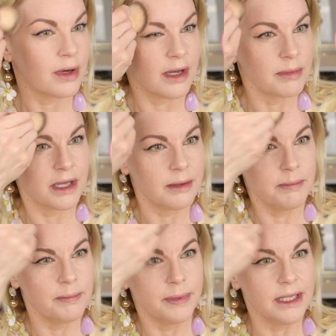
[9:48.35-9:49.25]
I'm gonna
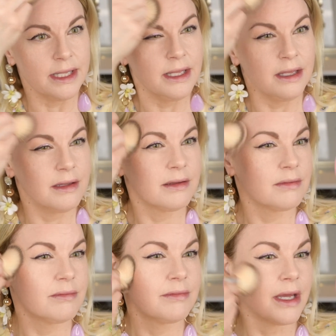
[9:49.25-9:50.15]
be,
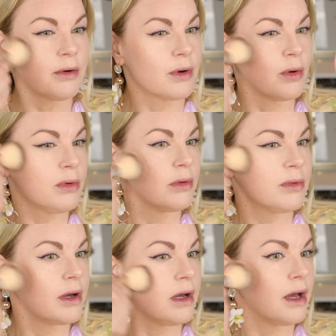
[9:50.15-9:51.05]
I don't know,
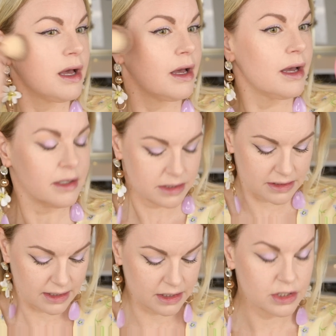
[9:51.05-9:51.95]
I'm
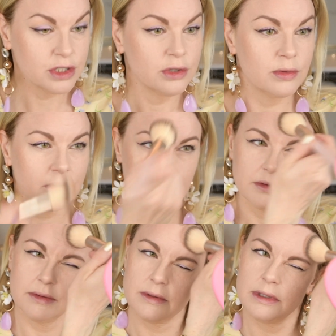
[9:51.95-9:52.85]
just gonna do
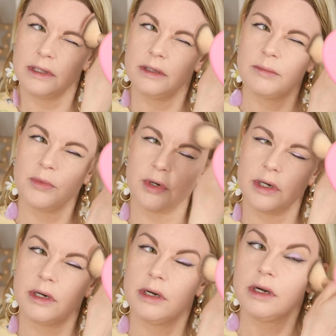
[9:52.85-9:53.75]
a little
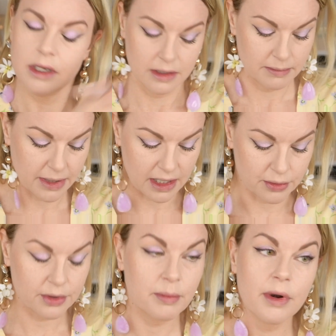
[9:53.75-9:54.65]
more
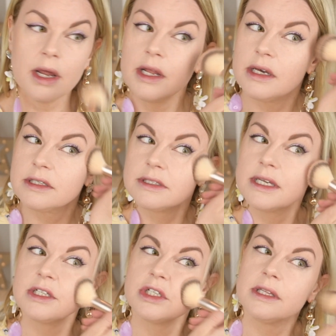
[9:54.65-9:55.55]
powder products
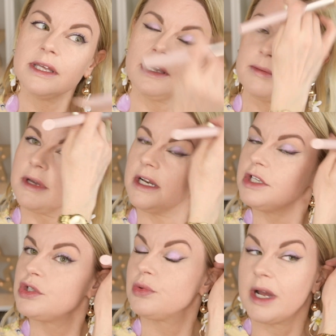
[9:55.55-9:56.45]
actually. I'm gonna
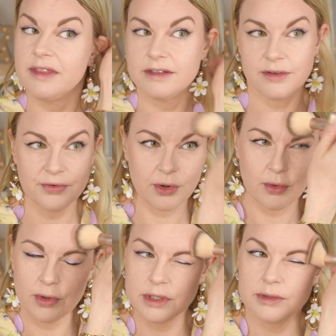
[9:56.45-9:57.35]
try this of
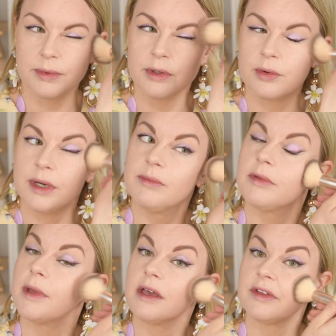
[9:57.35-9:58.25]
course with creams
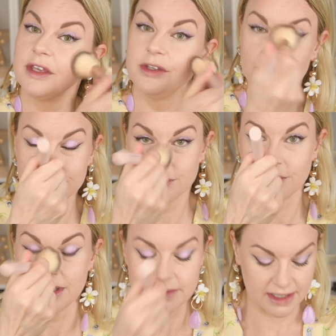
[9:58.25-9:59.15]
because I use
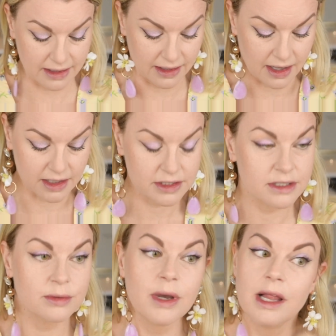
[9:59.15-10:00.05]
creams a lot
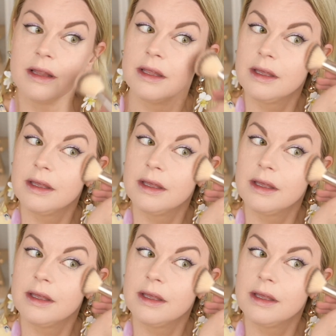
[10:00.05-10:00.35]
as well,